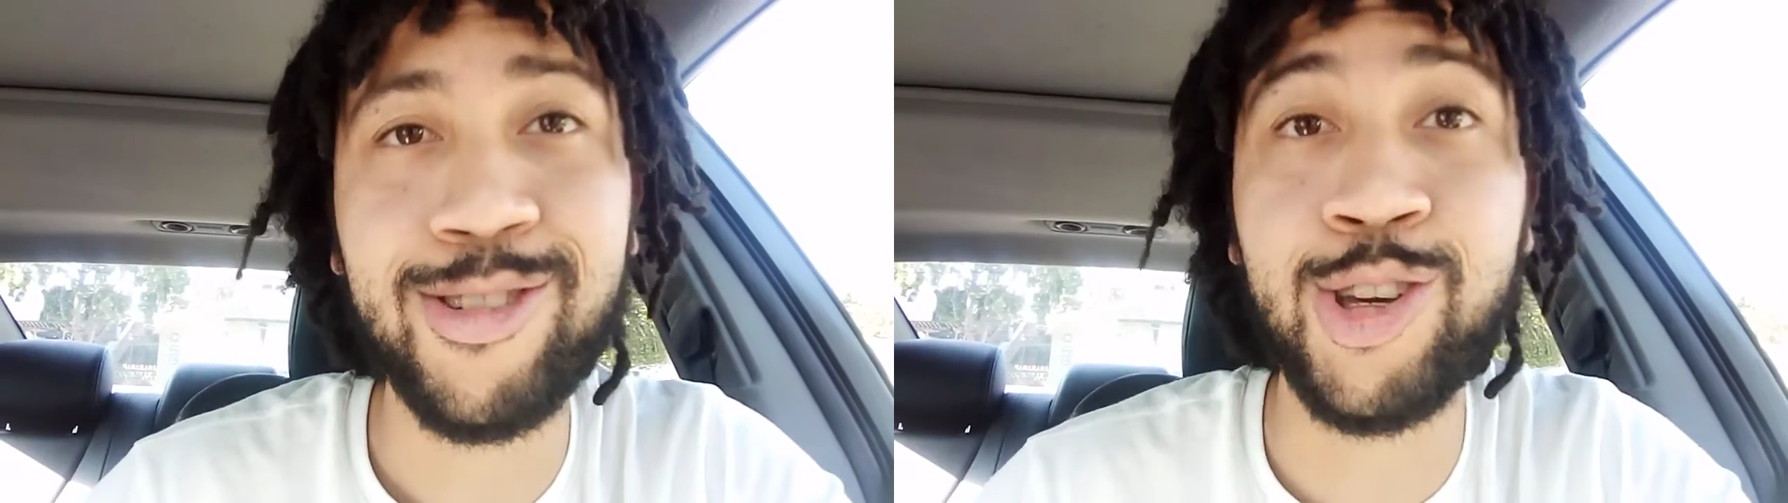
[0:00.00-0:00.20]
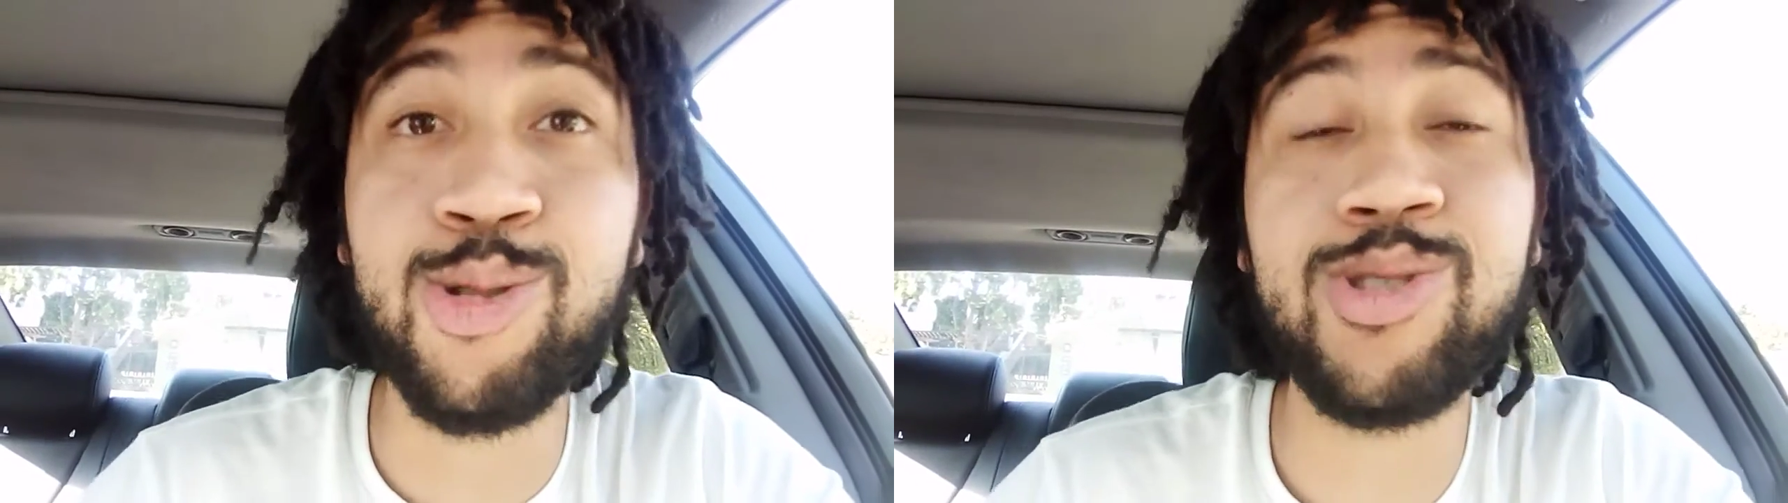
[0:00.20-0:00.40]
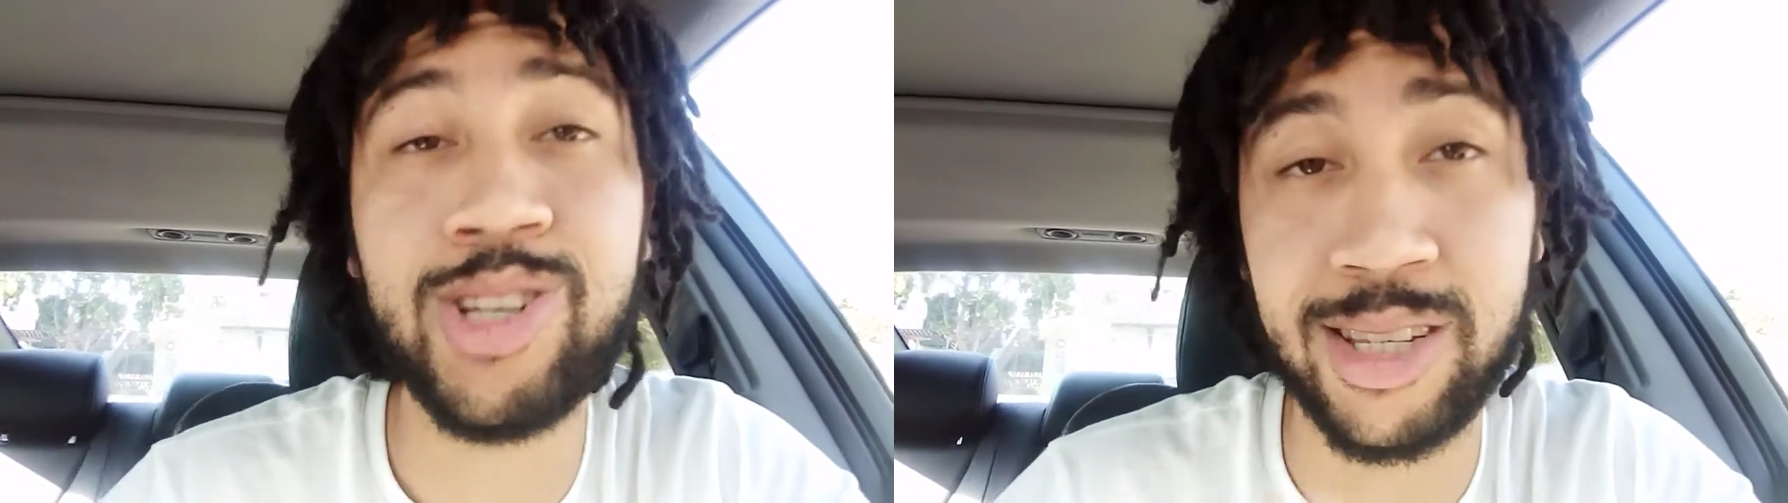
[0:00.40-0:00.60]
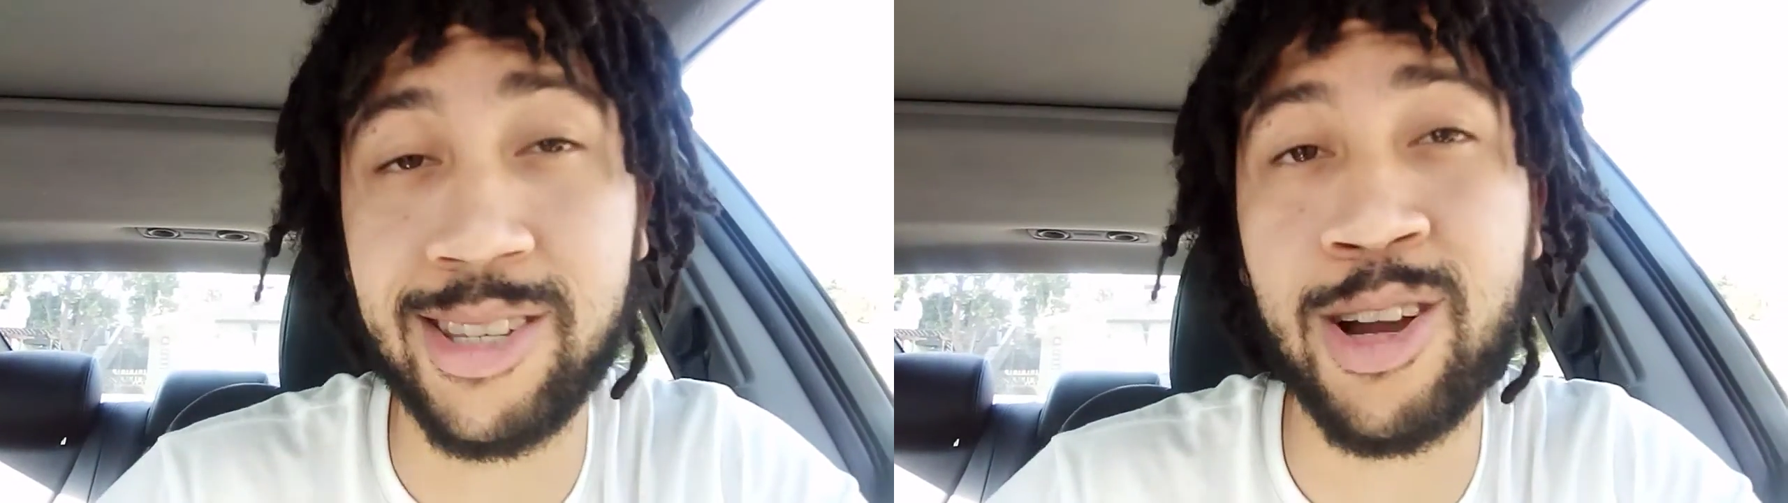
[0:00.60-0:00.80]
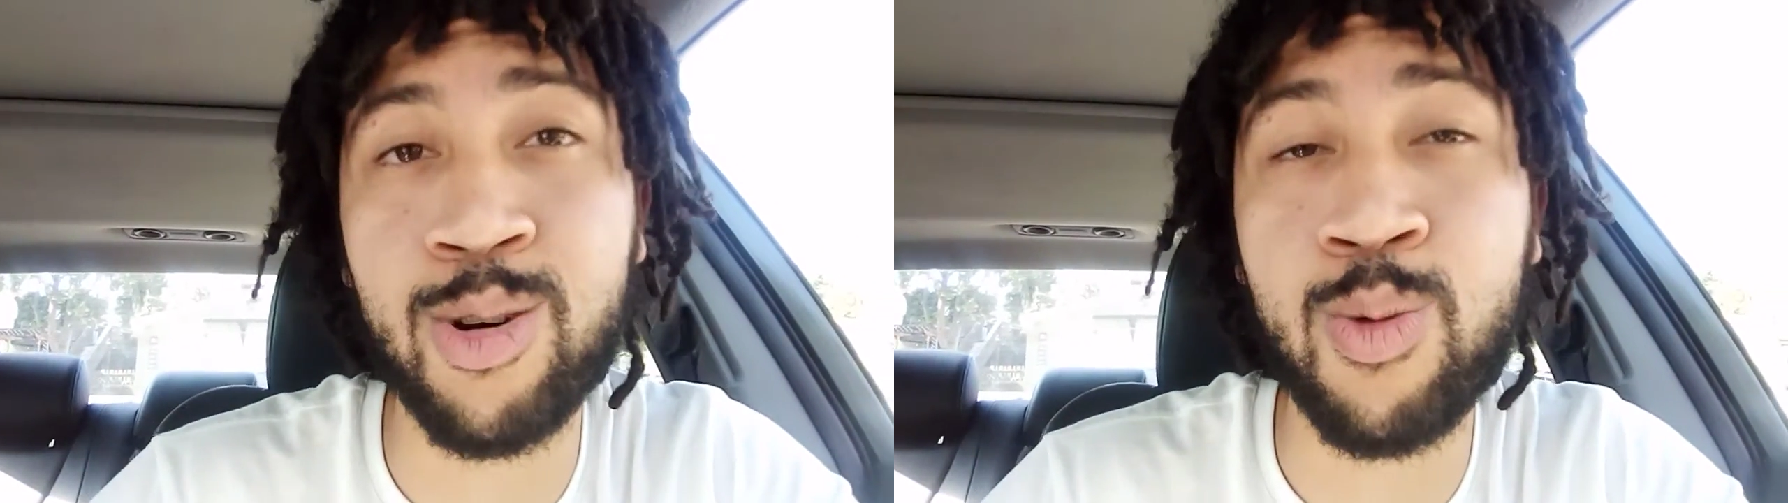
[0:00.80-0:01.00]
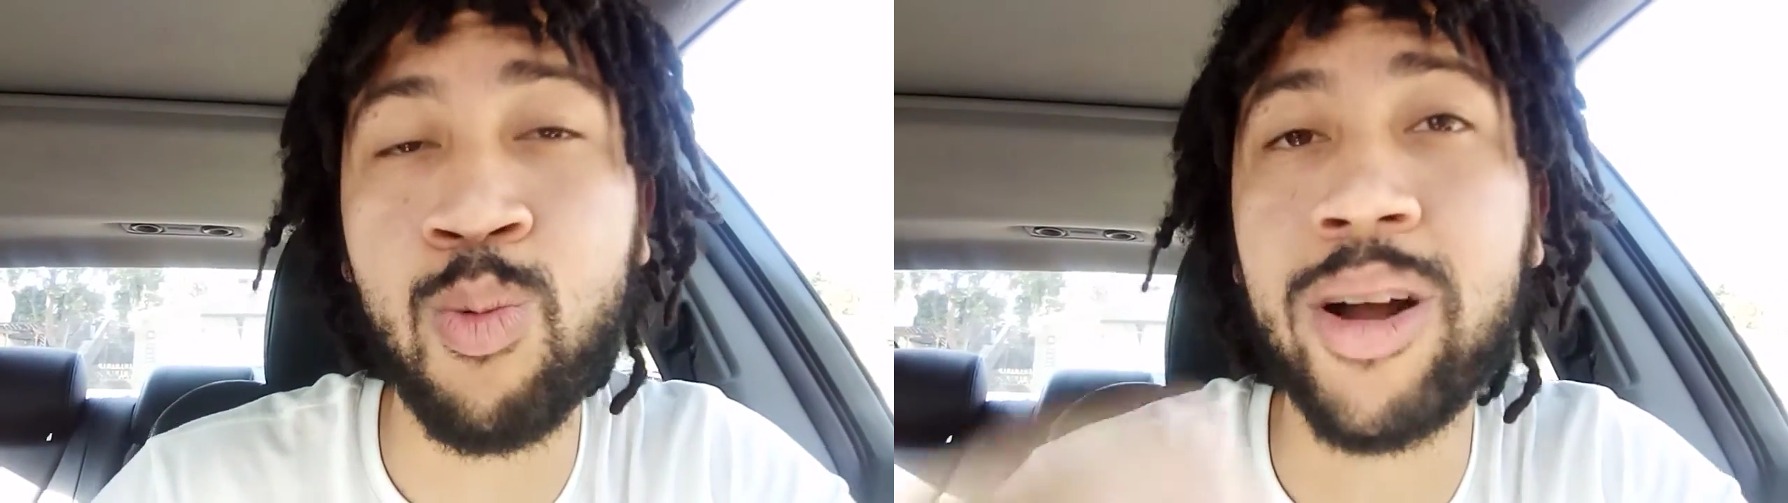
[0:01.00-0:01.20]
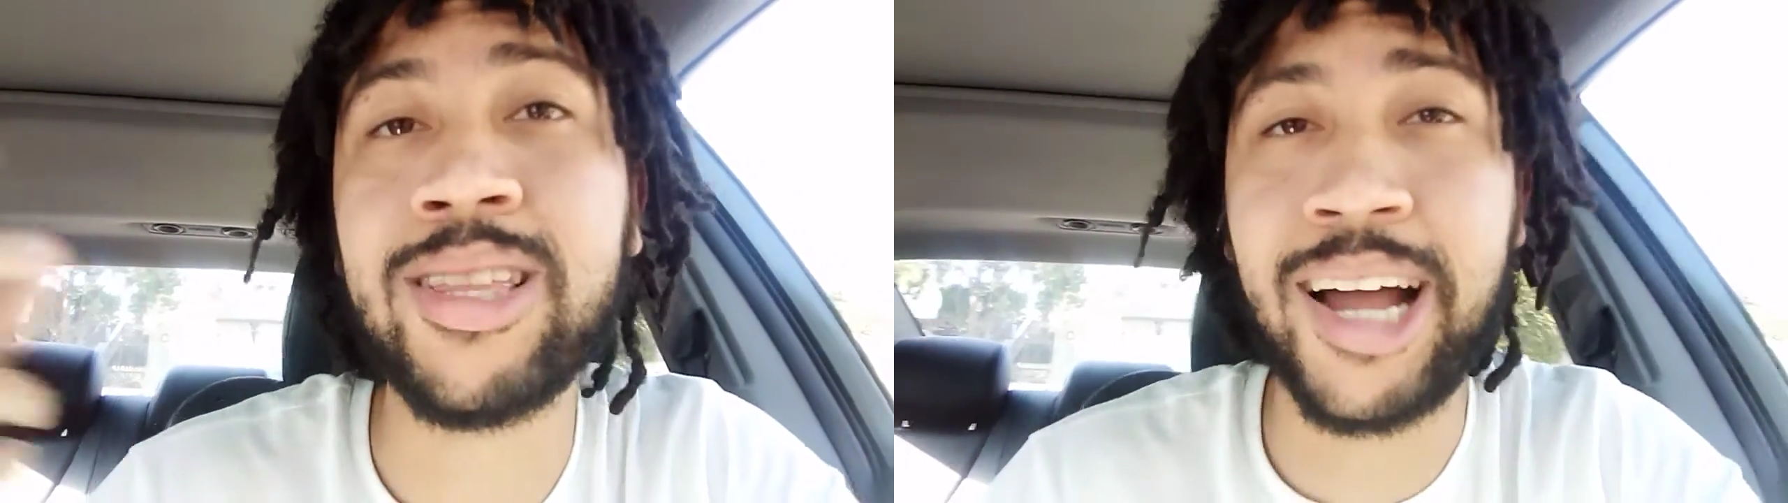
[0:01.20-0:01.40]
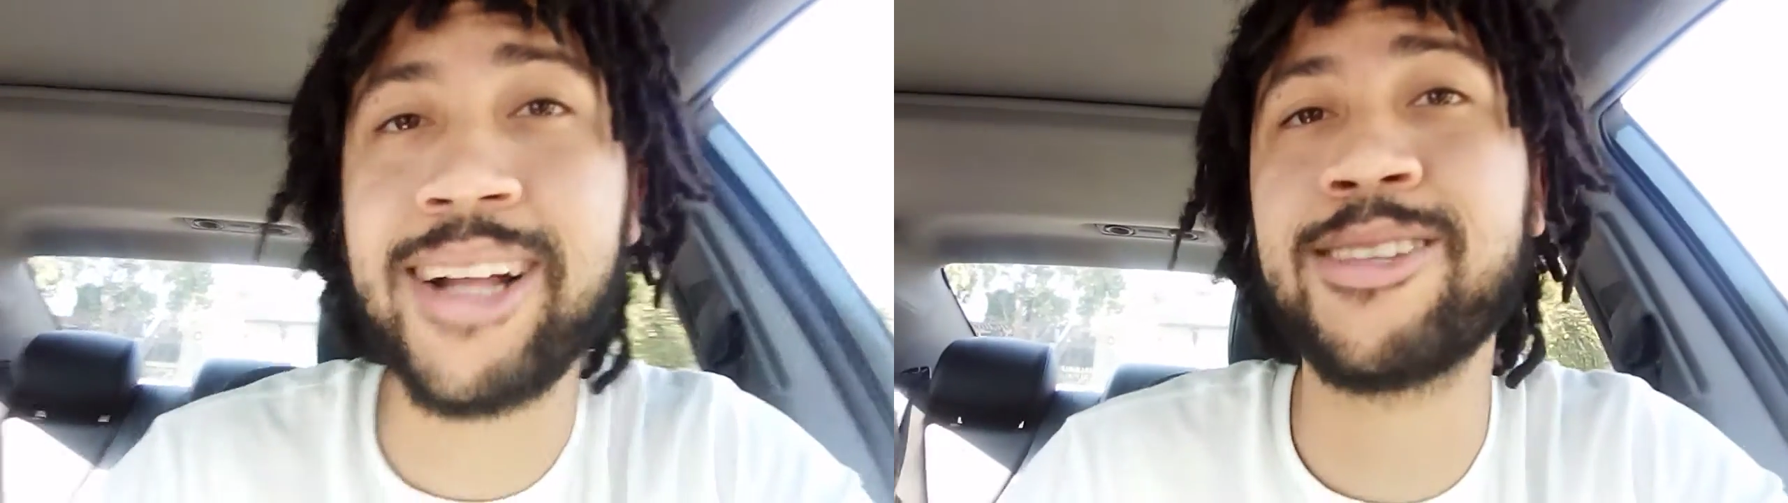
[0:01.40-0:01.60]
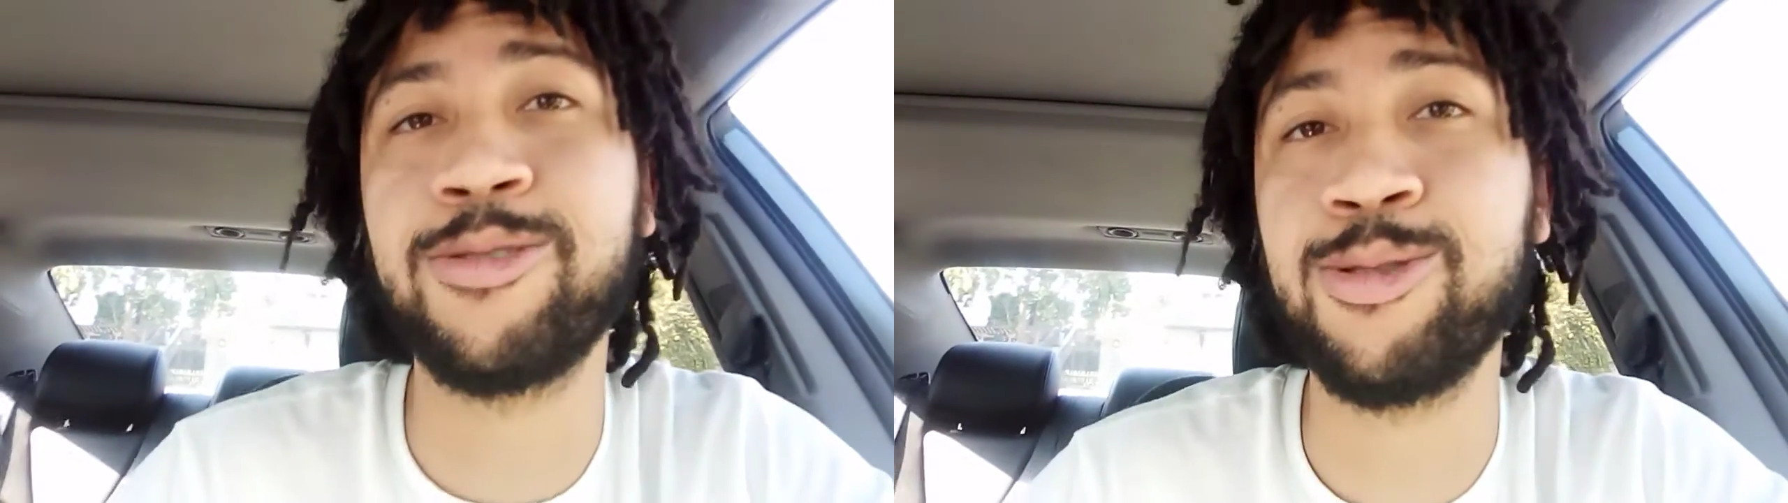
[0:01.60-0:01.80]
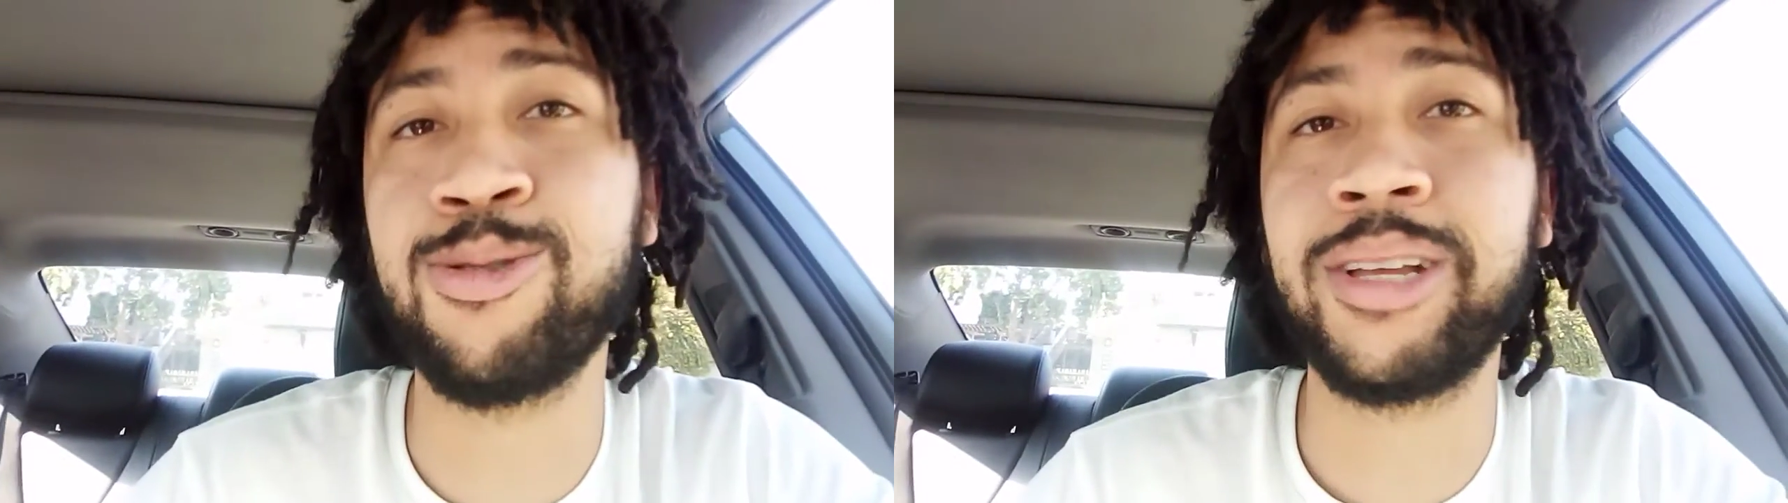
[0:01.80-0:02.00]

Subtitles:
You just know what not to do.